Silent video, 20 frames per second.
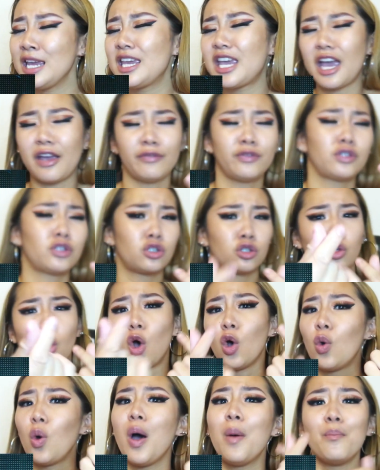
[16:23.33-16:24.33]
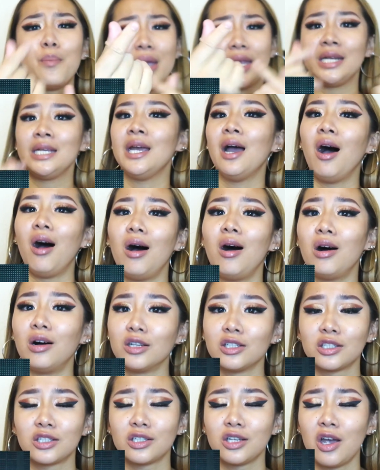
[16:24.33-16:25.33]
He gave so many
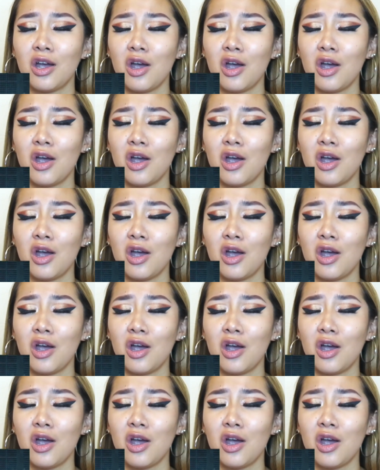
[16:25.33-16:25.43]
hearts,